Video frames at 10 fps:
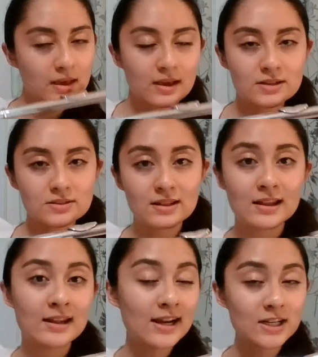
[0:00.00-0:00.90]
So then the
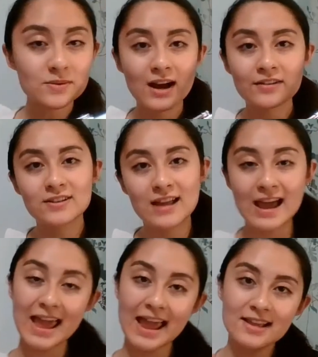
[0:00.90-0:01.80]
next one after that
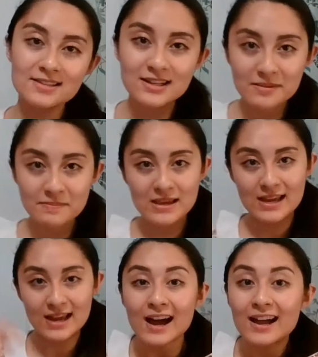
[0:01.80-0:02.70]
A is going to be
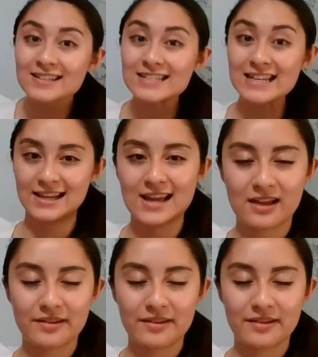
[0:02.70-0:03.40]
a uh, D again.